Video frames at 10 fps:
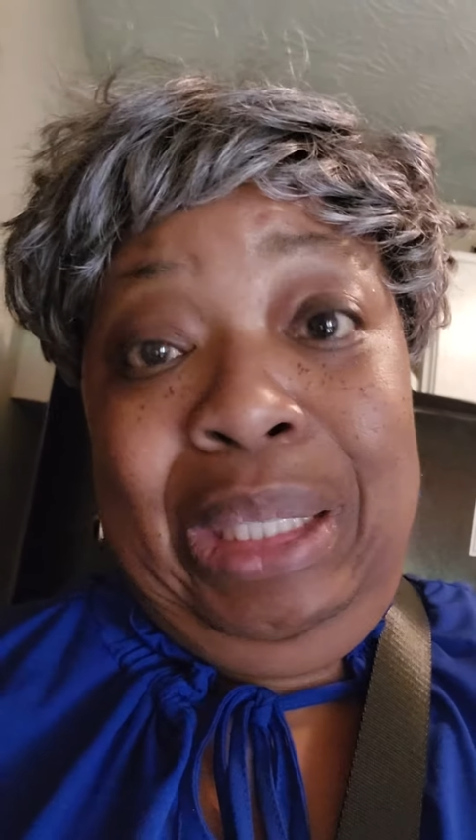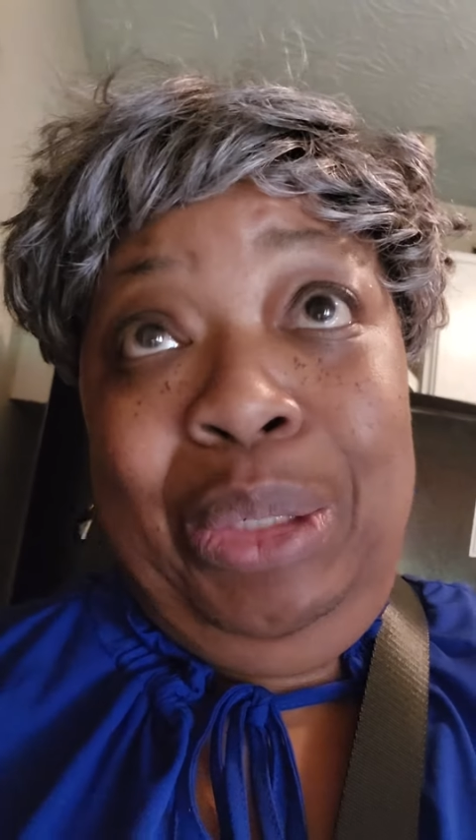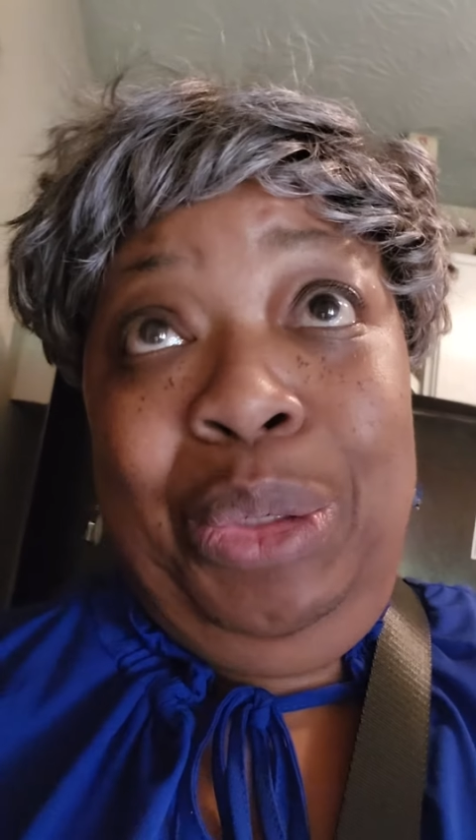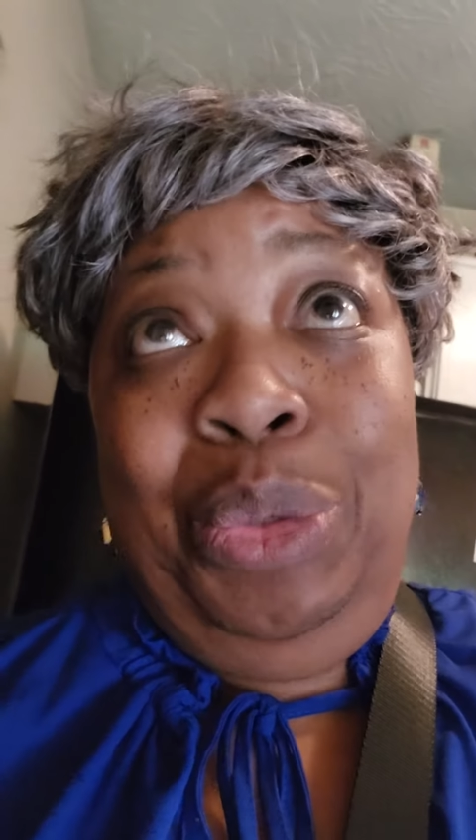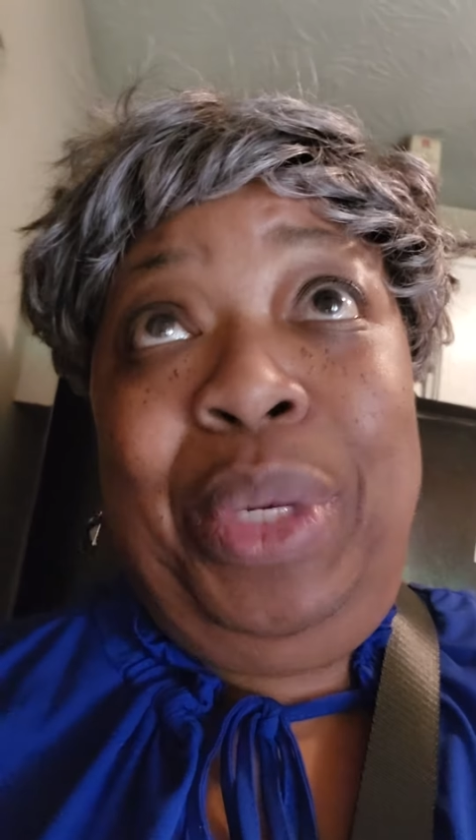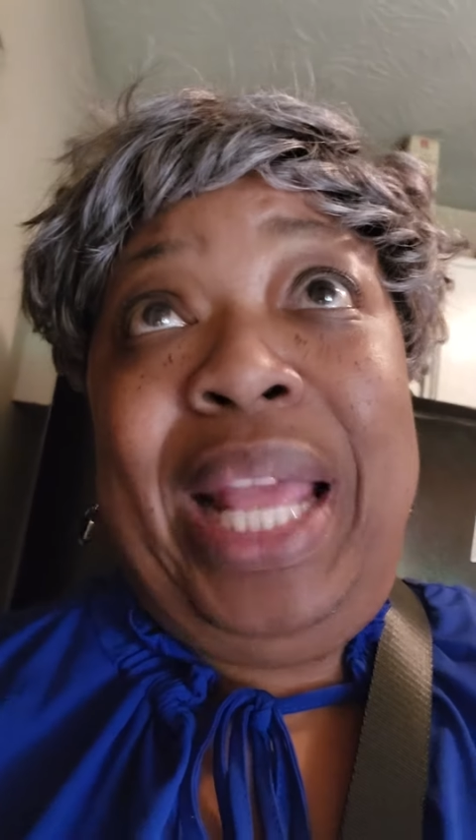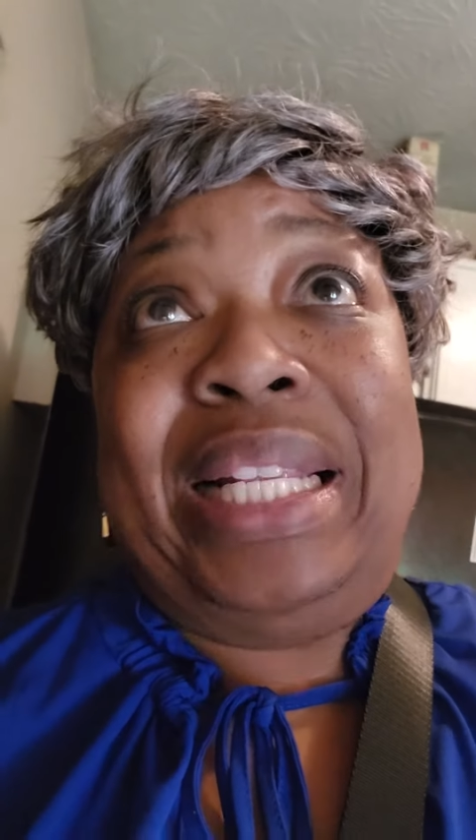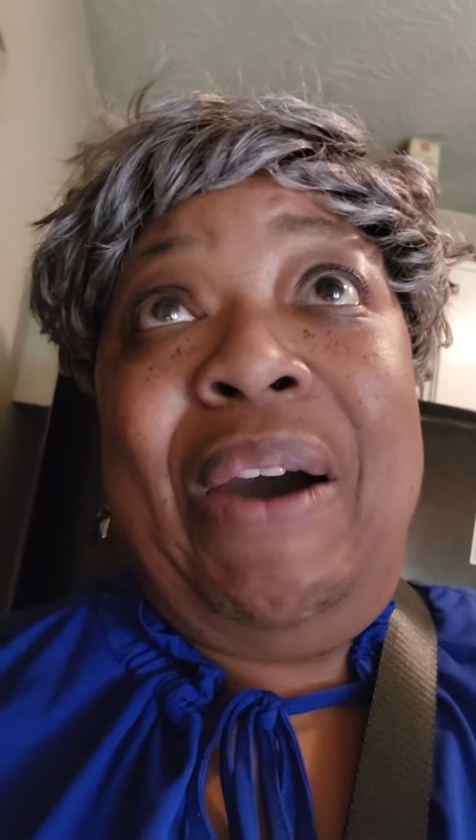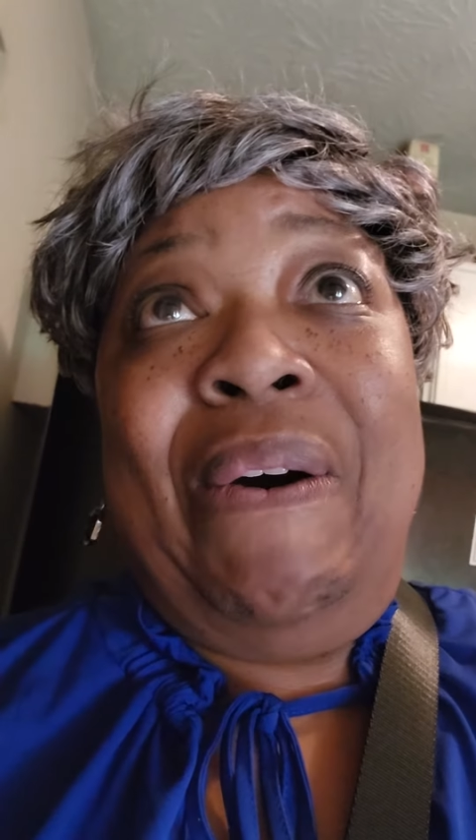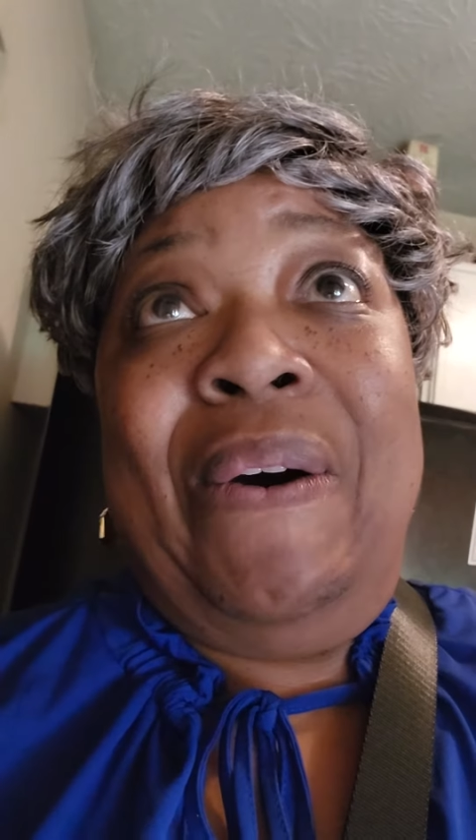Ooh, that's
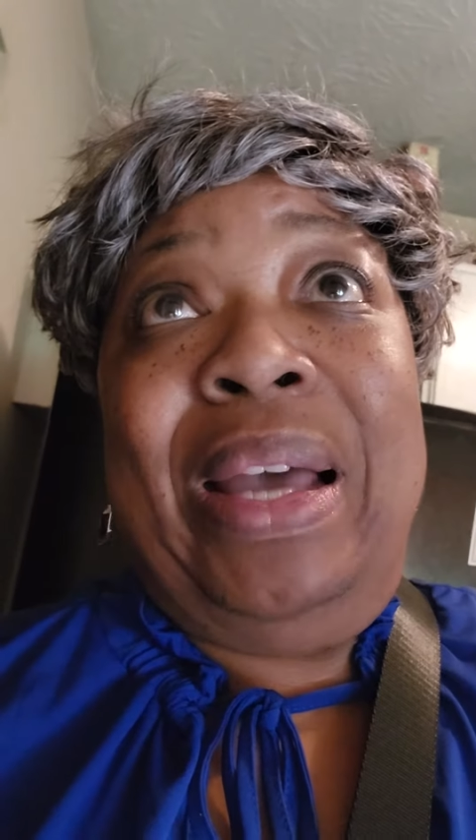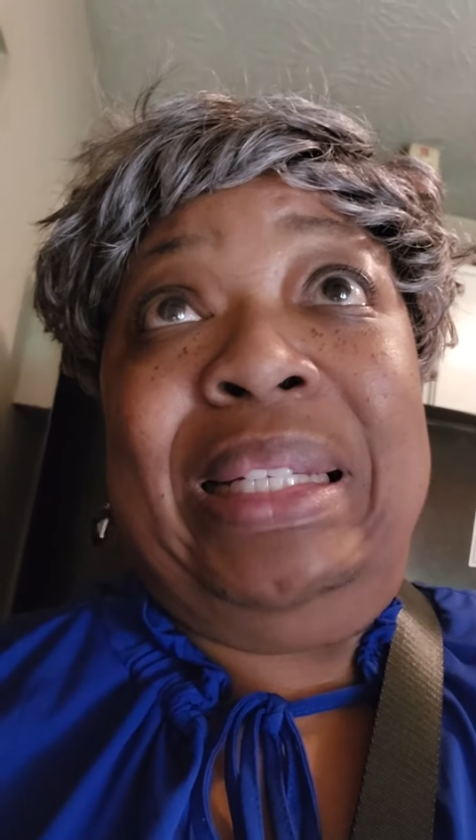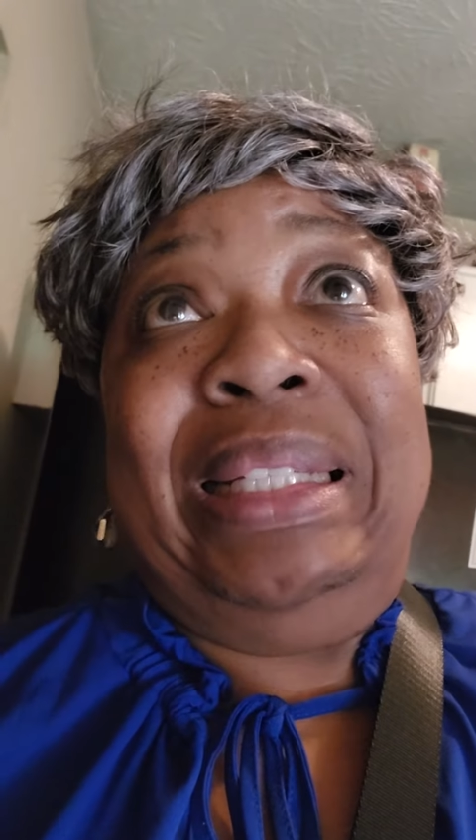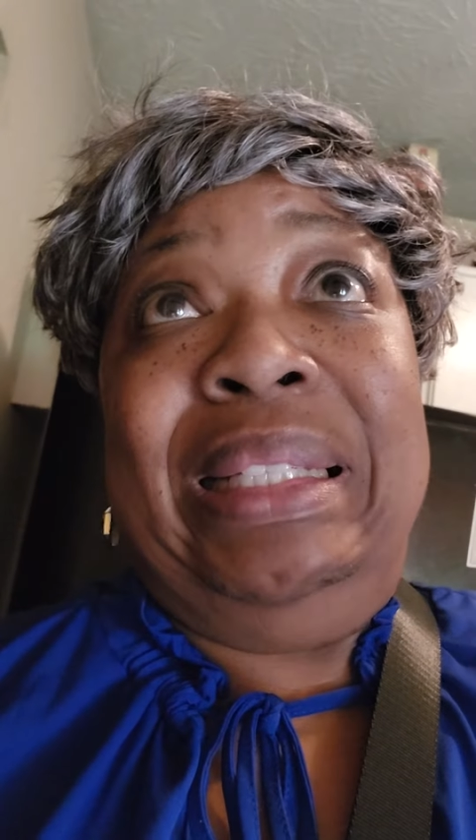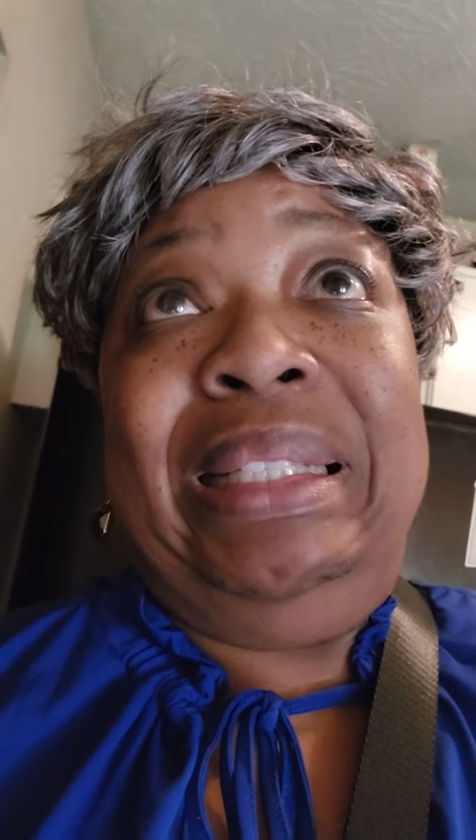hard.